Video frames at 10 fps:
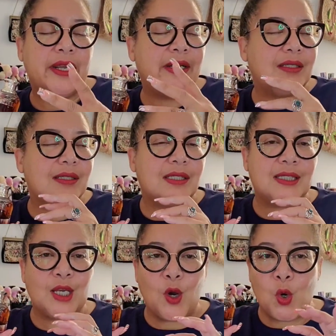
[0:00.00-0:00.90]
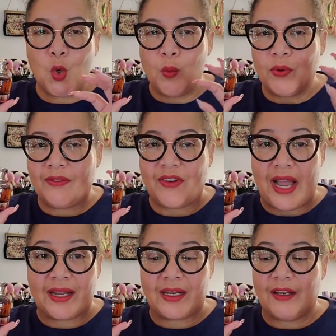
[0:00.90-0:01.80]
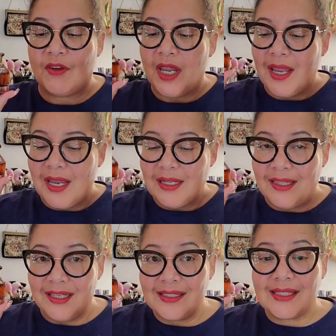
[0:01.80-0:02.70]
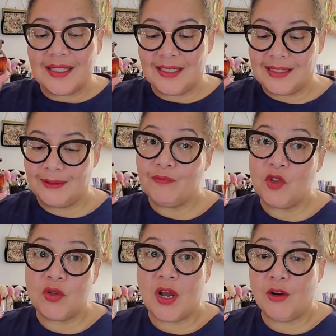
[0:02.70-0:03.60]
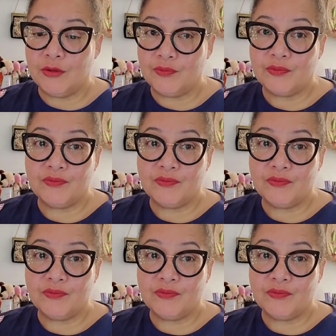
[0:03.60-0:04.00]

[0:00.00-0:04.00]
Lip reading: It is so provocative. This is, you know,